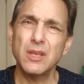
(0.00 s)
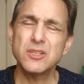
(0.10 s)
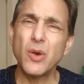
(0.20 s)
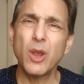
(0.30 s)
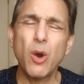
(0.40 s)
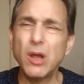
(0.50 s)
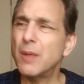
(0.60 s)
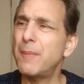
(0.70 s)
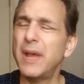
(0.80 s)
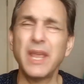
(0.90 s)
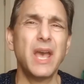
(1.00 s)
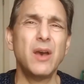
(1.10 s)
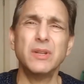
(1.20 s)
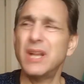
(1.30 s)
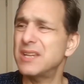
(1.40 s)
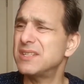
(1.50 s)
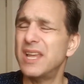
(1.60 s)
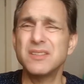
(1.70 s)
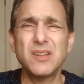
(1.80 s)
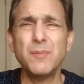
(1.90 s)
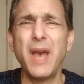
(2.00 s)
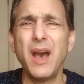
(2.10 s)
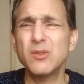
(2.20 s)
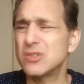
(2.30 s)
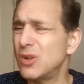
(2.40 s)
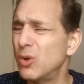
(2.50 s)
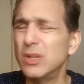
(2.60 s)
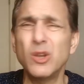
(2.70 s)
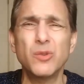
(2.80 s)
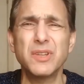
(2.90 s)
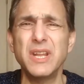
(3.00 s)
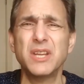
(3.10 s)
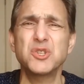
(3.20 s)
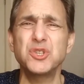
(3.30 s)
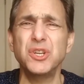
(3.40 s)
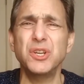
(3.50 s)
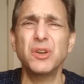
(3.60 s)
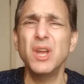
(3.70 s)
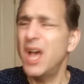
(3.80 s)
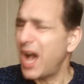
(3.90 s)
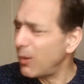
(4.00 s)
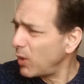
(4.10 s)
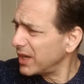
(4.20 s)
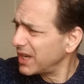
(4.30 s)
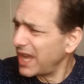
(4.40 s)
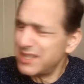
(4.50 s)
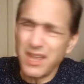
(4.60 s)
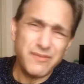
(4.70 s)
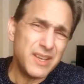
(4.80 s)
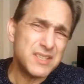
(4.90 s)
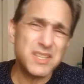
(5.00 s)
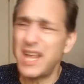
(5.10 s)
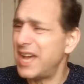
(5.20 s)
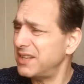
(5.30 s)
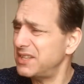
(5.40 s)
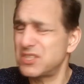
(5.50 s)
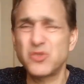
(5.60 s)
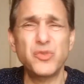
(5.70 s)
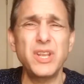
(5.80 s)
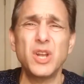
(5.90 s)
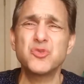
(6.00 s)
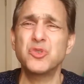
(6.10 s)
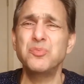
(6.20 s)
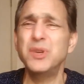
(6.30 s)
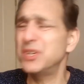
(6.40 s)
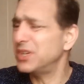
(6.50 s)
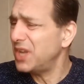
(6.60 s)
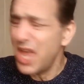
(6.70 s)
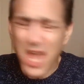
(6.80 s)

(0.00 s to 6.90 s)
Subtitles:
So I call up my accountant and I say, somehow, slowly, over the next year, I want to get divested out of this $300 million,